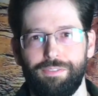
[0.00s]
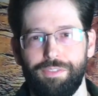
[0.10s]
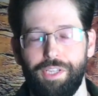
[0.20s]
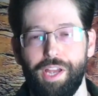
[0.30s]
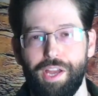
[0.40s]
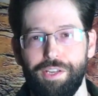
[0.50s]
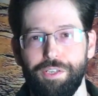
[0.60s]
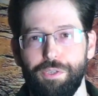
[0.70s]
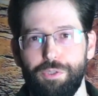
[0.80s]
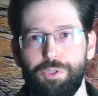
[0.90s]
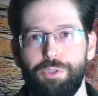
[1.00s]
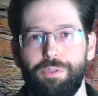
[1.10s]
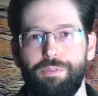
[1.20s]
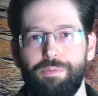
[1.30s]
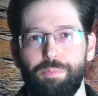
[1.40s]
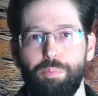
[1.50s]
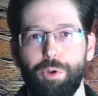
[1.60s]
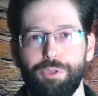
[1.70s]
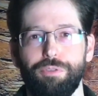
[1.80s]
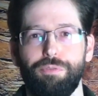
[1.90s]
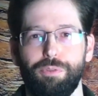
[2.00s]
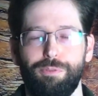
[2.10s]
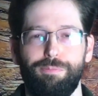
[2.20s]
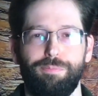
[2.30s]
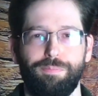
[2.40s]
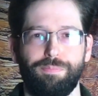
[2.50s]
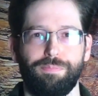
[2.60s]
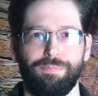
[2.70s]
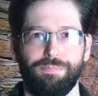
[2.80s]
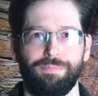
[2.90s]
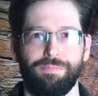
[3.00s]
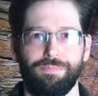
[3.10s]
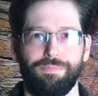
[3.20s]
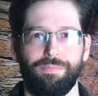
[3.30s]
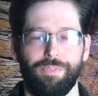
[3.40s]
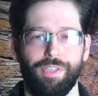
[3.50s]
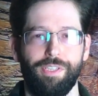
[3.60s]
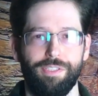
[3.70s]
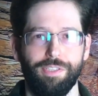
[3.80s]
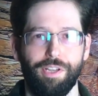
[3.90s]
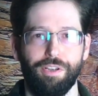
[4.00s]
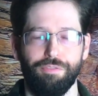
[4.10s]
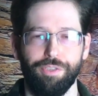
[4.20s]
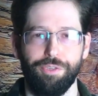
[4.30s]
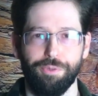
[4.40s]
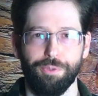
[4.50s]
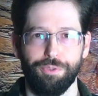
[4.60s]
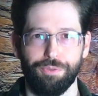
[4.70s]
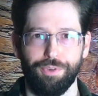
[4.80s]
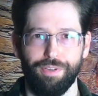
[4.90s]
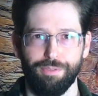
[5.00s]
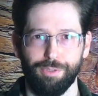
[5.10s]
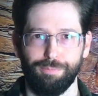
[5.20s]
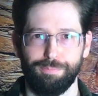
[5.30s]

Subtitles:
God is merciful, and his love endures forever.